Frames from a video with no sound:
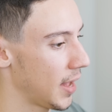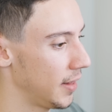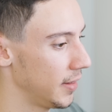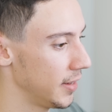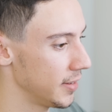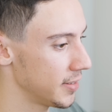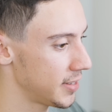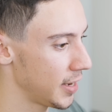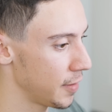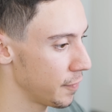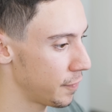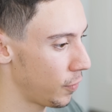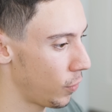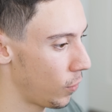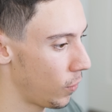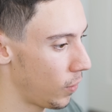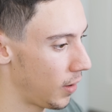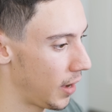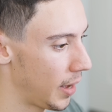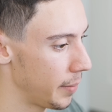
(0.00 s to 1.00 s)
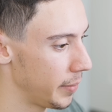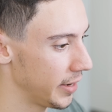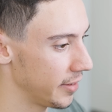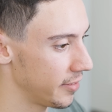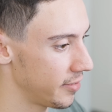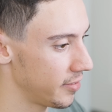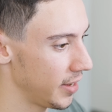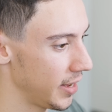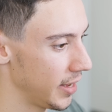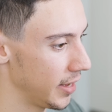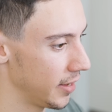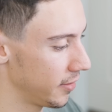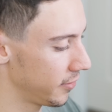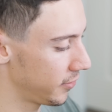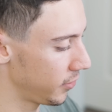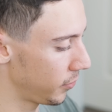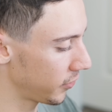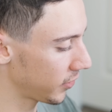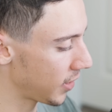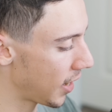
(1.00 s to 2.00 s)
and then seat 4, I made C.
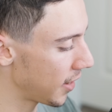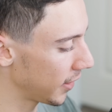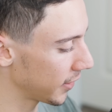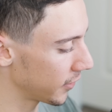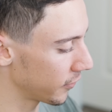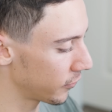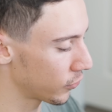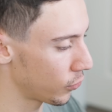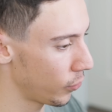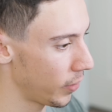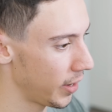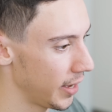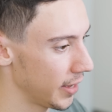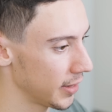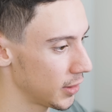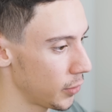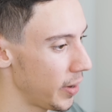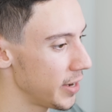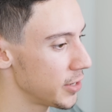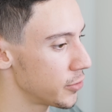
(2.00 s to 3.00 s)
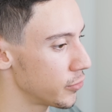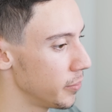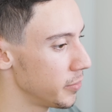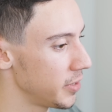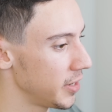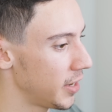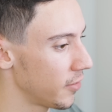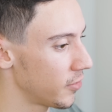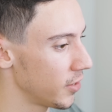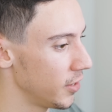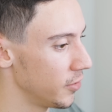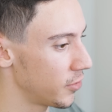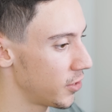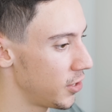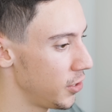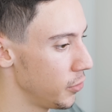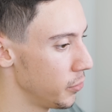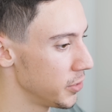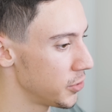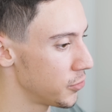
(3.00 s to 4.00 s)
So it's kind of like a square. The way Shrimsy does it is
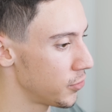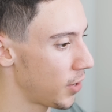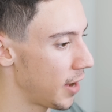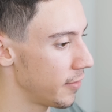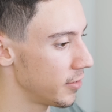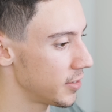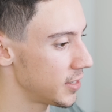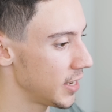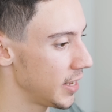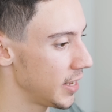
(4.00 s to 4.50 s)
Q is driver